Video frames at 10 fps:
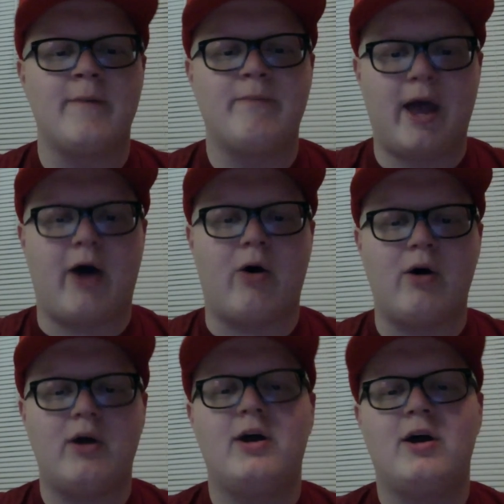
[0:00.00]
Now,
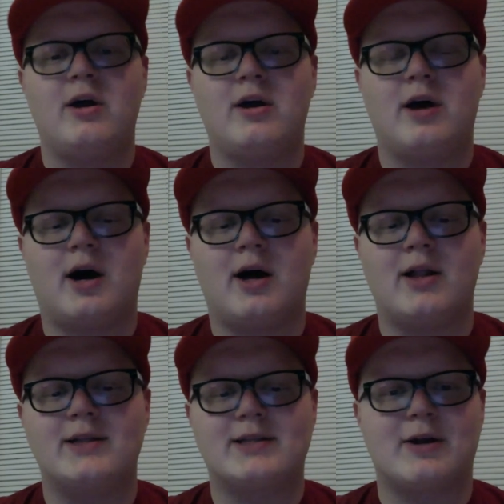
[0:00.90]

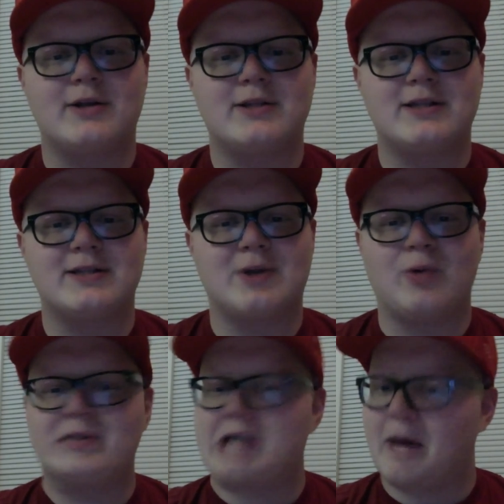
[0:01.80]
let's get on to this
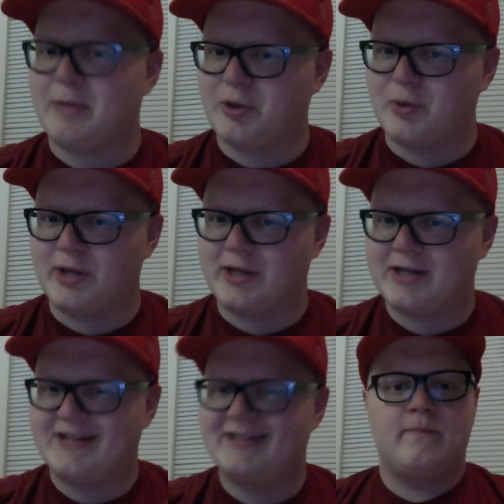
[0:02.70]
old topic of the week.
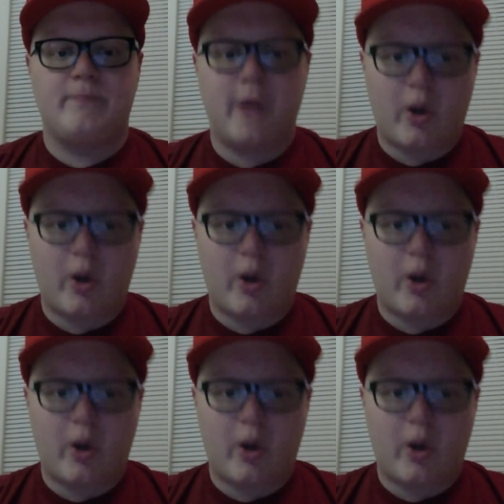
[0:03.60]
Now,